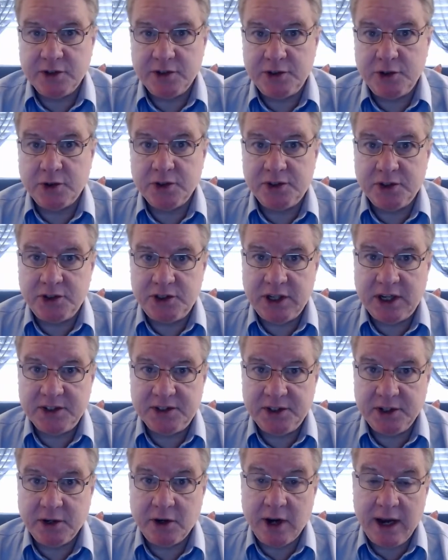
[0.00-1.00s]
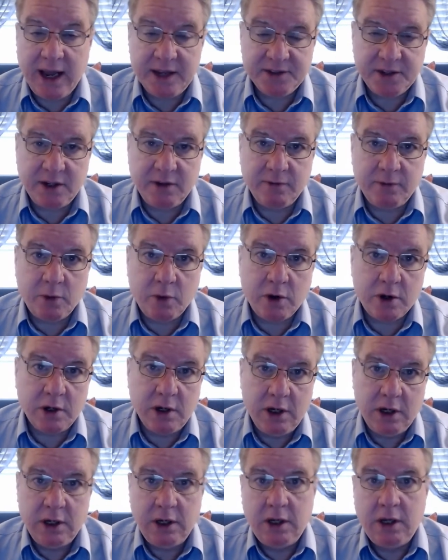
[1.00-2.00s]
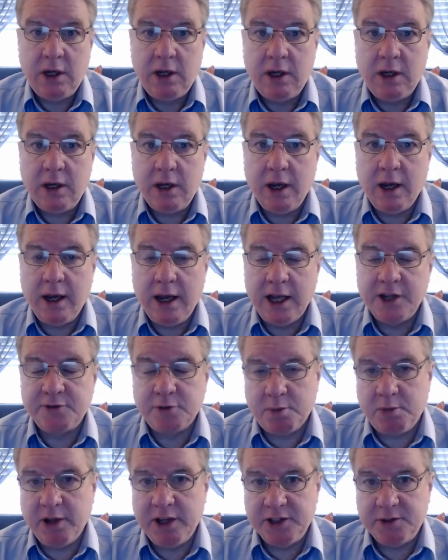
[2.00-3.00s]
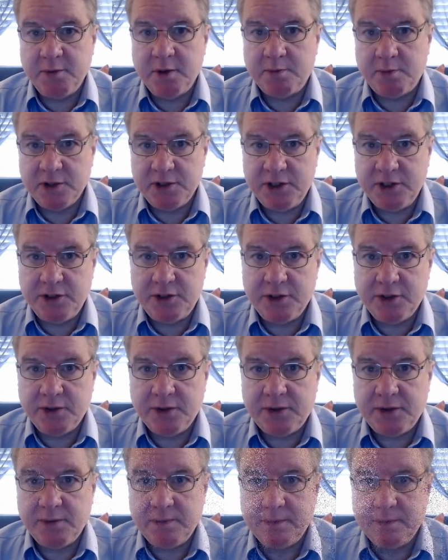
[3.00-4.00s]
suggesting or asking for as replacement procedures.